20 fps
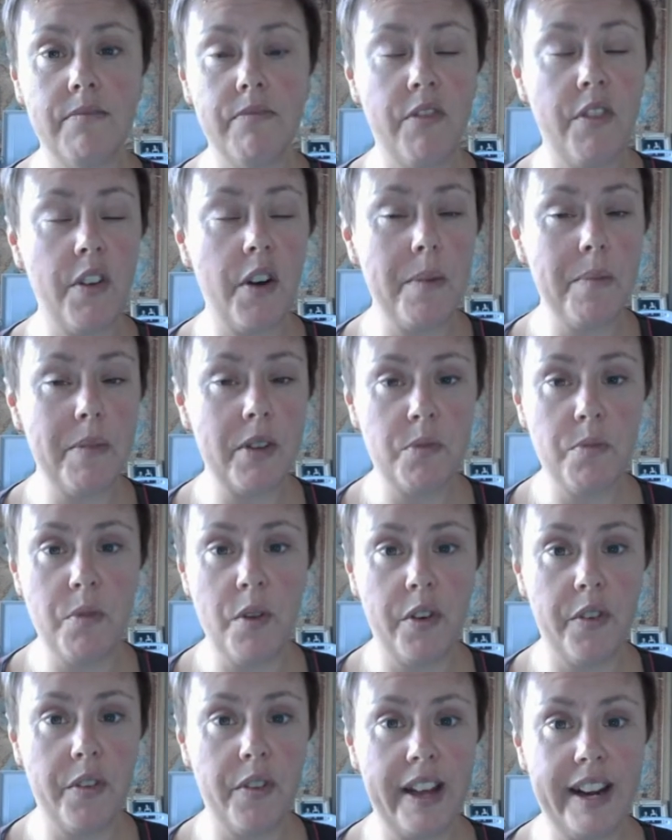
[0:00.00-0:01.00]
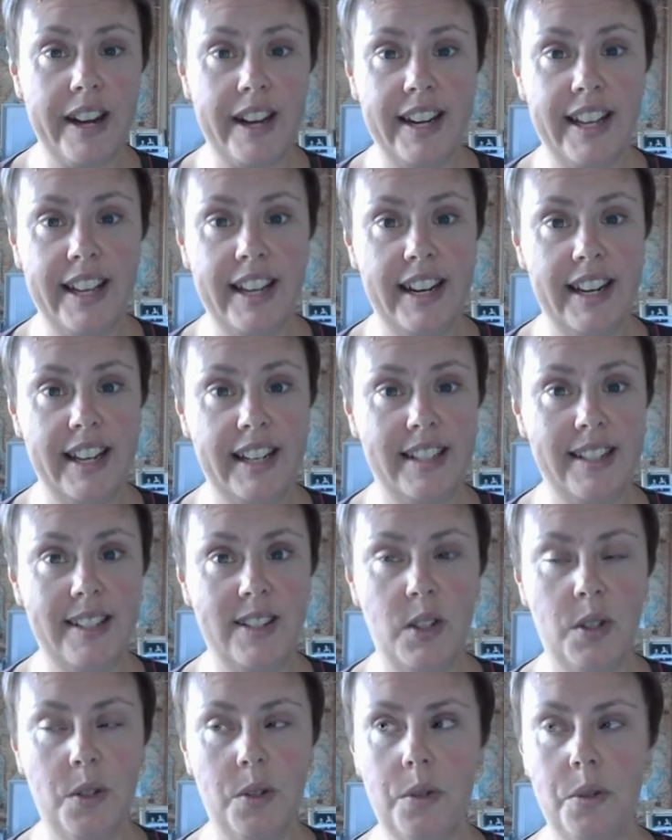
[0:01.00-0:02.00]
very much motivated connected
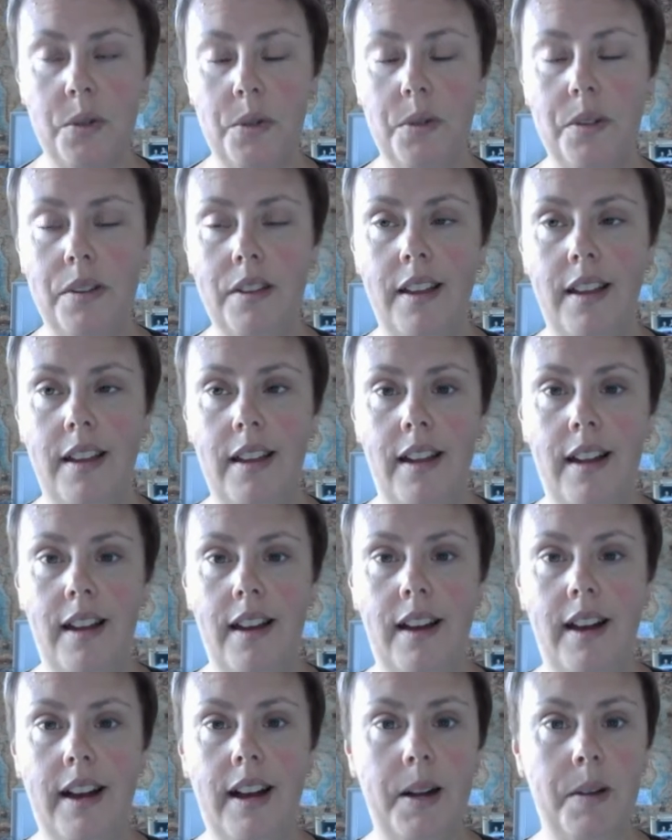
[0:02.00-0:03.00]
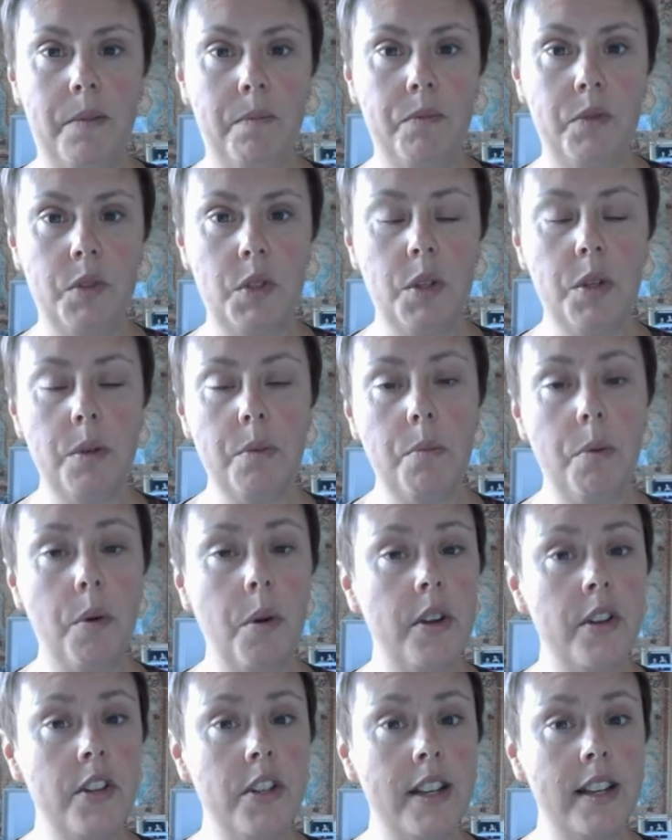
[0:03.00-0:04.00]
to um, certain
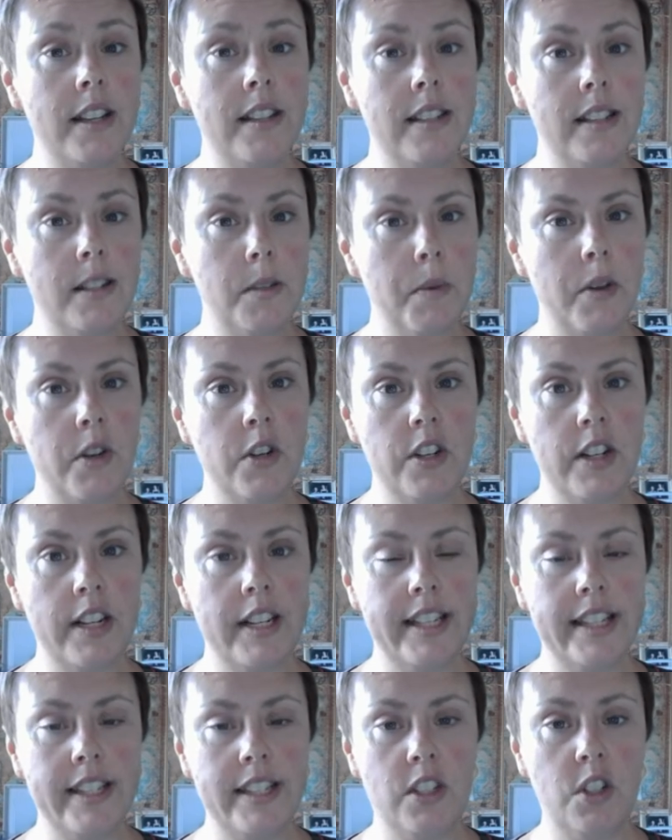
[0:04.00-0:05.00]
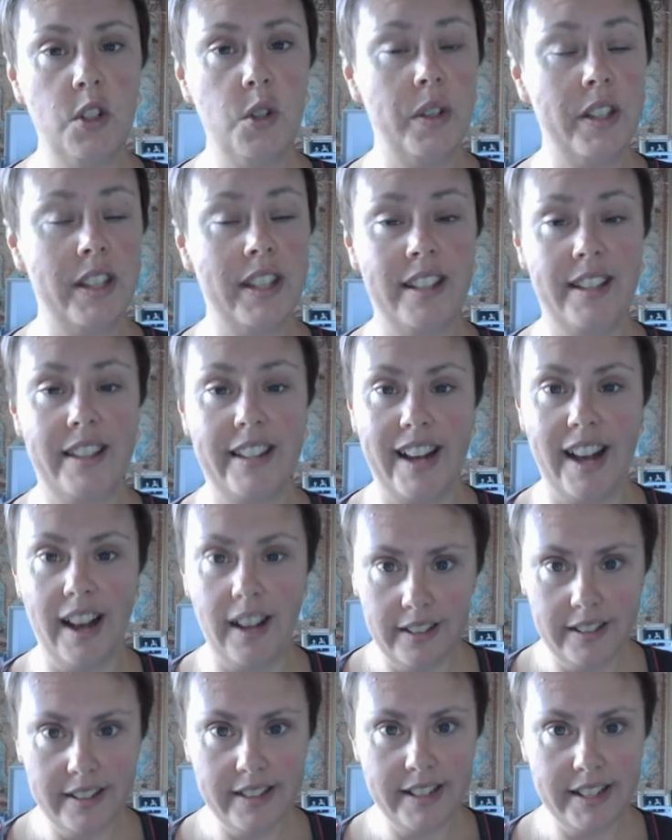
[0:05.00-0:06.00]
projects especially to do with the, the
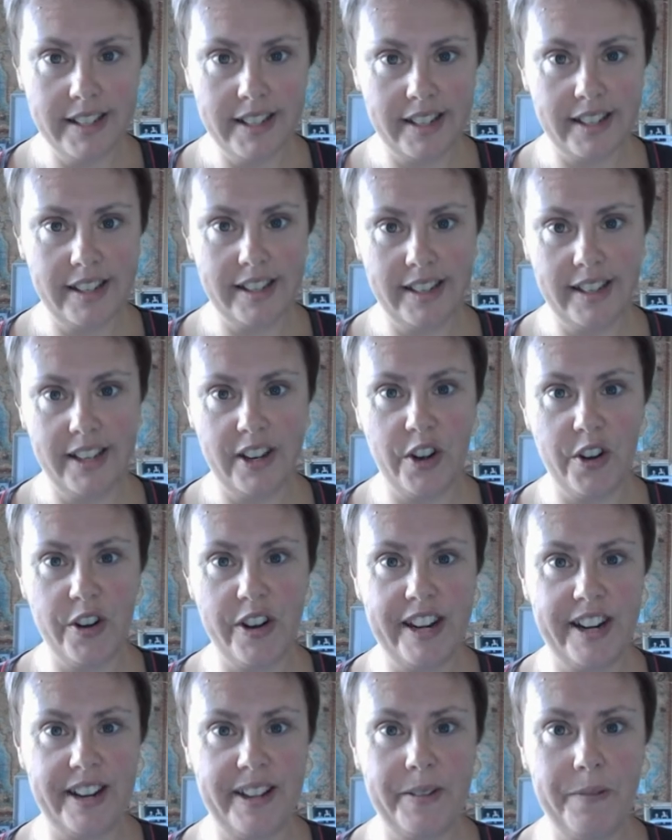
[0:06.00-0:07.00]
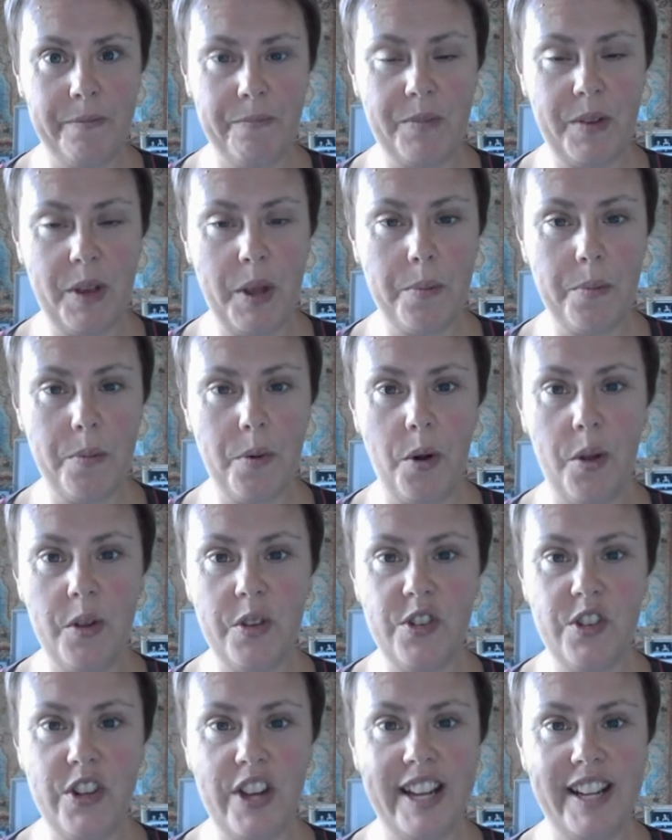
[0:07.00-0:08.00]
colours that, that are in a, a
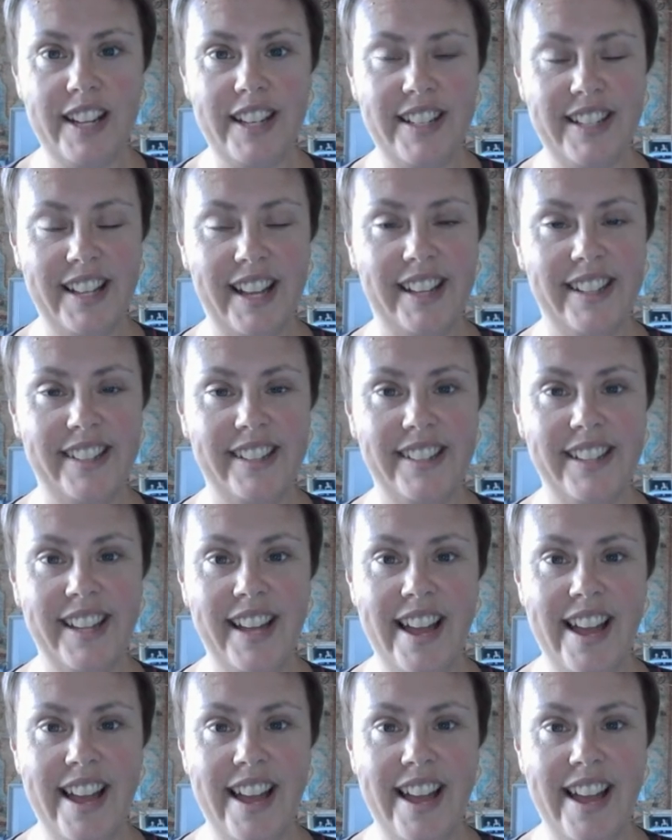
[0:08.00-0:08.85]
project and